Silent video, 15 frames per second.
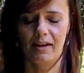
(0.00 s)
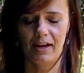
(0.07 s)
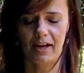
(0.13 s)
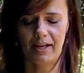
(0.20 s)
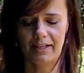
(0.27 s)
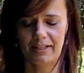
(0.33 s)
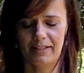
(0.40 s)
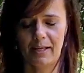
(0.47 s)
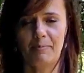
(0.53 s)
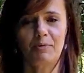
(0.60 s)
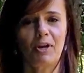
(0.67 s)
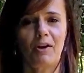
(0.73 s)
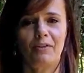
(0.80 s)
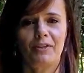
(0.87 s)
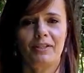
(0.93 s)
I accept
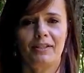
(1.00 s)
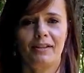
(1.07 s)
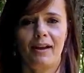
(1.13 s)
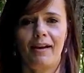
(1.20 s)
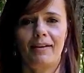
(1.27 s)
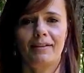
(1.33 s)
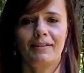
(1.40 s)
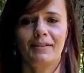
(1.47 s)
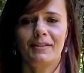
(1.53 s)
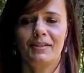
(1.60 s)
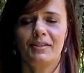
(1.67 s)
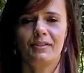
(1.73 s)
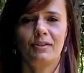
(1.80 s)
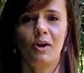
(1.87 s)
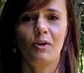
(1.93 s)
all this
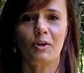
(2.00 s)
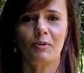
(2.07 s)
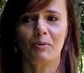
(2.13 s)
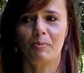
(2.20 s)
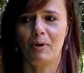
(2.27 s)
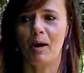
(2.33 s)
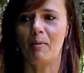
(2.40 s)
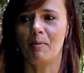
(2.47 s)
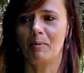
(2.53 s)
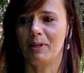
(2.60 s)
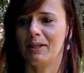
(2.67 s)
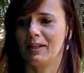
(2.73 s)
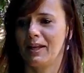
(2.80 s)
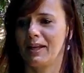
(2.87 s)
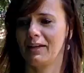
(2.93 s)
guidance. No, you were probably
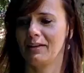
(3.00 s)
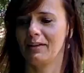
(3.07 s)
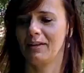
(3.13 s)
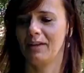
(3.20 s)
like,